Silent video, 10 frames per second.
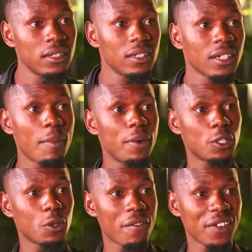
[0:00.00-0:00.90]
Kaboy tu
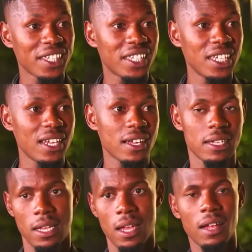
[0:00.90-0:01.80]
ka first year.
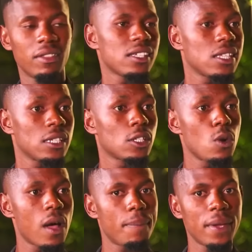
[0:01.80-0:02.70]
These things do
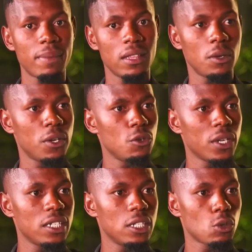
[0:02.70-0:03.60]
happen, by the way, when you
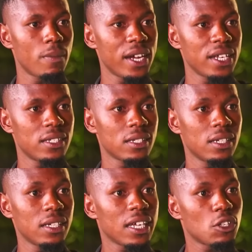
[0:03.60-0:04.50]
get into marriage.
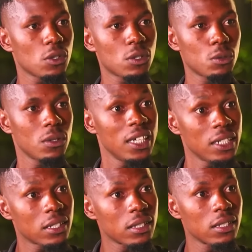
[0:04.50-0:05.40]
Get used to
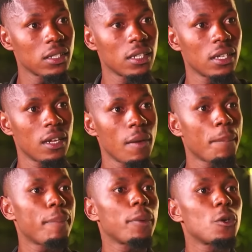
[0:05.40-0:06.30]
it.
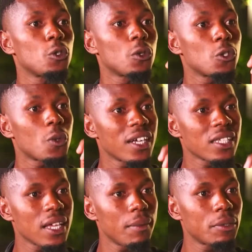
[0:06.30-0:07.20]
People don't want to
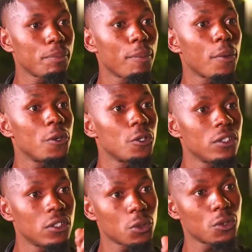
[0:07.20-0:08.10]
accept, people want,
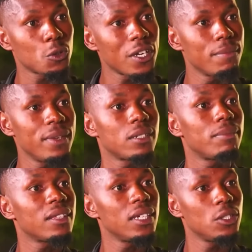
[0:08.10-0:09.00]
don't want to admit,
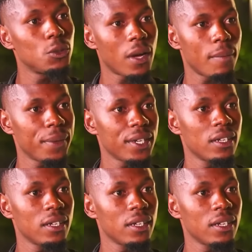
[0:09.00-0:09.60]
but they do happen.